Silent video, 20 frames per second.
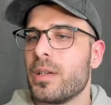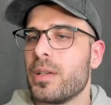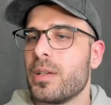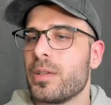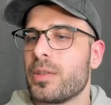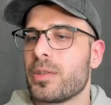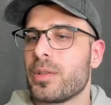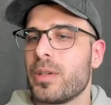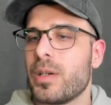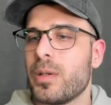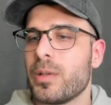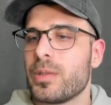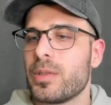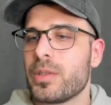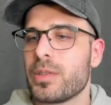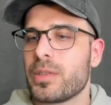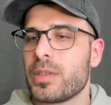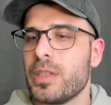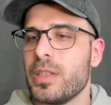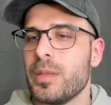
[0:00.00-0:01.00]
So I'll
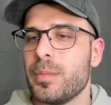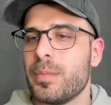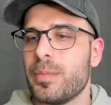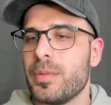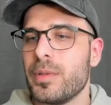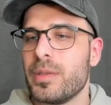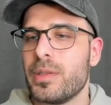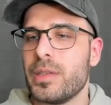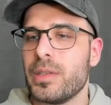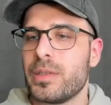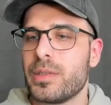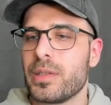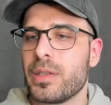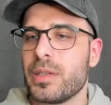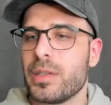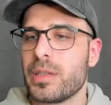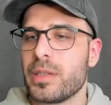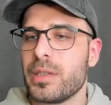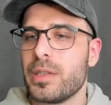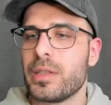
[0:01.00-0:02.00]
just keep
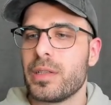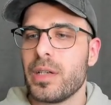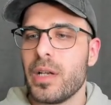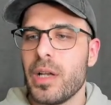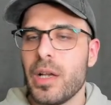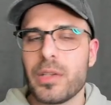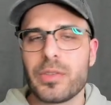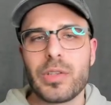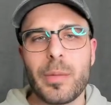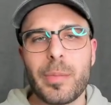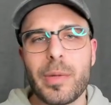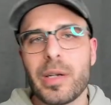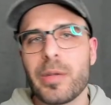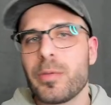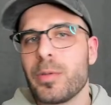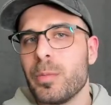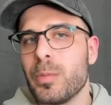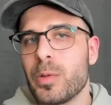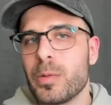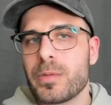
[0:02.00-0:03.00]
detailing here. So I'm gonna
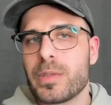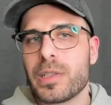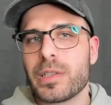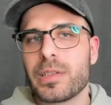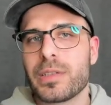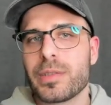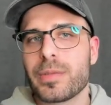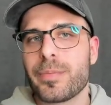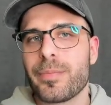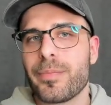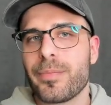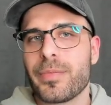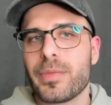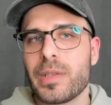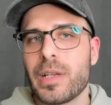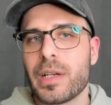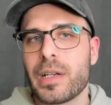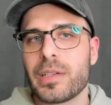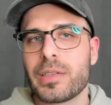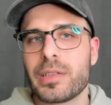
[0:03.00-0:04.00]
remove this.
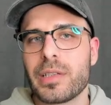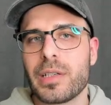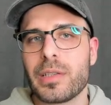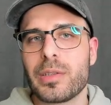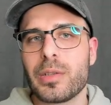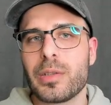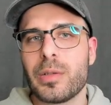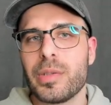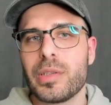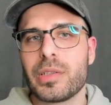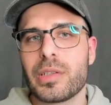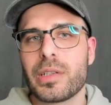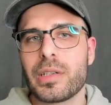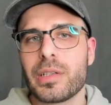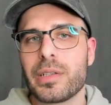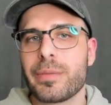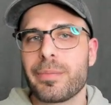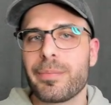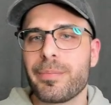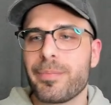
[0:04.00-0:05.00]
Like I said, don't be scared.